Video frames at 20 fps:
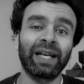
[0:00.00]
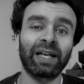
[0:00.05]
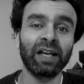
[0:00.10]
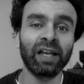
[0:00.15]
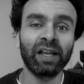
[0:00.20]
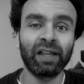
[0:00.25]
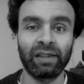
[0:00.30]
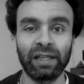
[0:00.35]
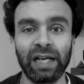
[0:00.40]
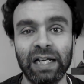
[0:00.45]
click
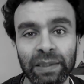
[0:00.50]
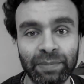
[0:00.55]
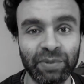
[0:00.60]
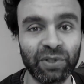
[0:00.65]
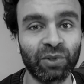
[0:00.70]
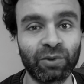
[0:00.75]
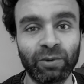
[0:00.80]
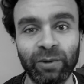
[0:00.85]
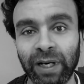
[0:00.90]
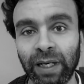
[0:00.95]
that
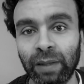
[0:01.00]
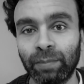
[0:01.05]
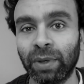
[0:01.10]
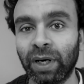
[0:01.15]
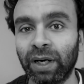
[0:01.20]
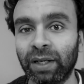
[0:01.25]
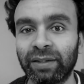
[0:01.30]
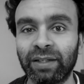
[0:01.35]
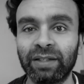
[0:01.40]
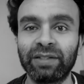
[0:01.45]
subscribe
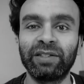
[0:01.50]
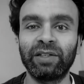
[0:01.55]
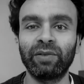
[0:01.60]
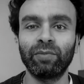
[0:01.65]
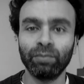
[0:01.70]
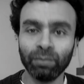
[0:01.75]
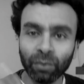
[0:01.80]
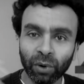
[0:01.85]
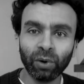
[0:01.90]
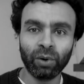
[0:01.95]
button to
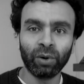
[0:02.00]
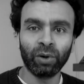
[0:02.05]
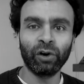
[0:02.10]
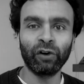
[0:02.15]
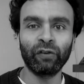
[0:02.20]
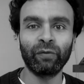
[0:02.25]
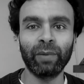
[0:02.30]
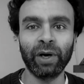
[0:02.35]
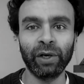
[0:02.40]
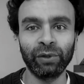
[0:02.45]
see
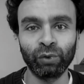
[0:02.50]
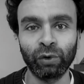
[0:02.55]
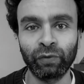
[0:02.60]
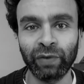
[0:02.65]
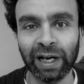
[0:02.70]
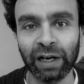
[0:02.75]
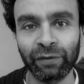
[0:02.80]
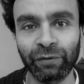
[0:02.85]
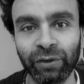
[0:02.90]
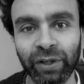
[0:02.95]
more of my
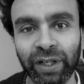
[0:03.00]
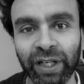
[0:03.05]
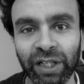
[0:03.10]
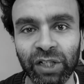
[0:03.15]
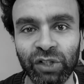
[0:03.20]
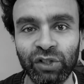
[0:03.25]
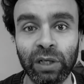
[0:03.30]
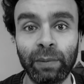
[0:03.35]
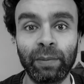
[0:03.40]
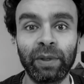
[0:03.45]
North
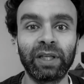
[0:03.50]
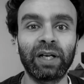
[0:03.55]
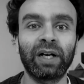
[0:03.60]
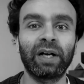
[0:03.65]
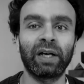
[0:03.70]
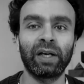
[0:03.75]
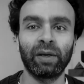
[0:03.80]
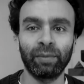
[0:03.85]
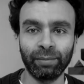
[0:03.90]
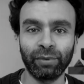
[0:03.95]
African
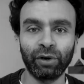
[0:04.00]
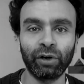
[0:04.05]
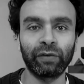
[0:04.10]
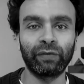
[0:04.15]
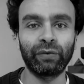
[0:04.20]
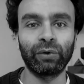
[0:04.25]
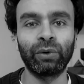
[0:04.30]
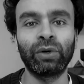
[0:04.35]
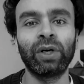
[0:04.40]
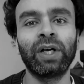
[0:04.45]
Gemini
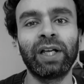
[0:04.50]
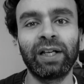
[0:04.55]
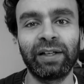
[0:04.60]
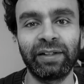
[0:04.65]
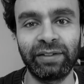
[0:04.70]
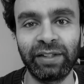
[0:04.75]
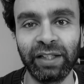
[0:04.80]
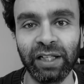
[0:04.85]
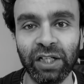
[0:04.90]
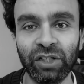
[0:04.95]
Marvel
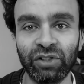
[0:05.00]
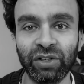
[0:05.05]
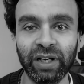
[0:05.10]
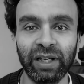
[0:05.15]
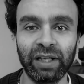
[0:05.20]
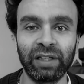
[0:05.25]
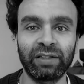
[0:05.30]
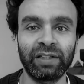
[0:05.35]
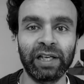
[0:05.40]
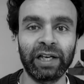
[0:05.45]

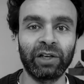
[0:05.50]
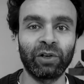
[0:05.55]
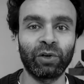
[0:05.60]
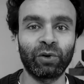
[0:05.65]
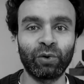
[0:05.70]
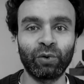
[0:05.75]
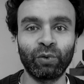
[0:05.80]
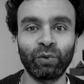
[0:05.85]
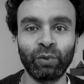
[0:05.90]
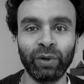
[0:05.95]
DJing,
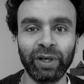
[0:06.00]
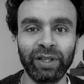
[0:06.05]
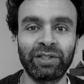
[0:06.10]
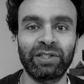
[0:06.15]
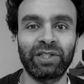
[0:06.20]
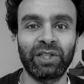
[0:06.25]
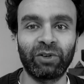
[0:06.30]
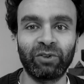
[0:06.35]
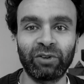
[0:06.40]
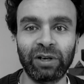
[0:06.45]
taking cool
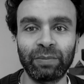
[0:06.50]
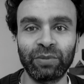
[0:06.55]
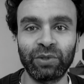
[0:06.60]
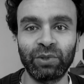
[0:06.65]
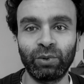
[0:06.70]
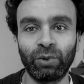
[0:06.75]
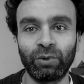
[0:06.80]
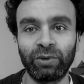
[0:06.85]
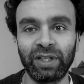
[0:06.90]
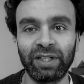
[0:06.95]

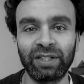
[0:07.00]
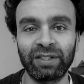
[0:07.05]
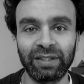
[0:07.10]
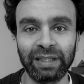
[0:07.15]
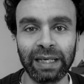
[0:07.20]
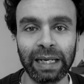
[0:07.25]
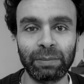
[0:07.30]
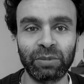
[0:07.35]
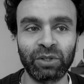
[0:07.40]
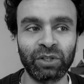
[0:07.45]
Instagram
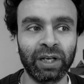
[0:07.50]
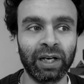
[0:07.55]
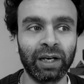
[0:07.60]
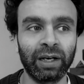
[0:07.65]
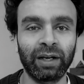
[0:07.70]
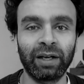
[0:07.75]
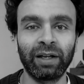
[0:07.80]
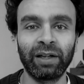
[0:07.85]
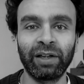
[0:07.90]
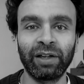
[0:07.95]
stories,
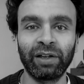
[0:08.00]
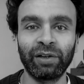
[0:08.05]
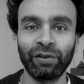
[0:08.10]
Snapchat,